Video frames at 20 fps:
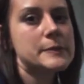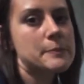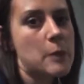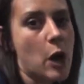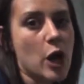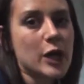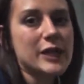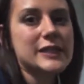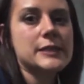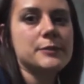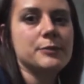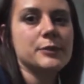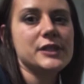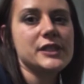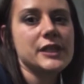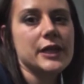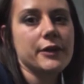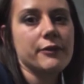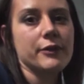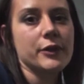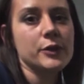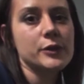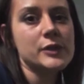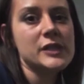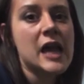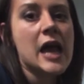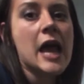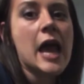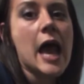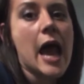marketing materials
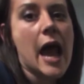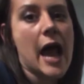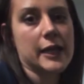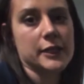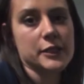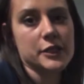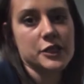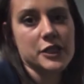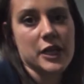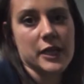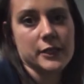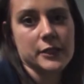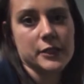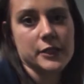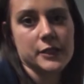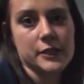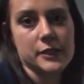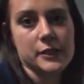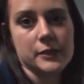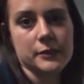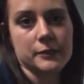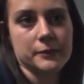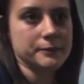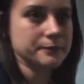and agendas.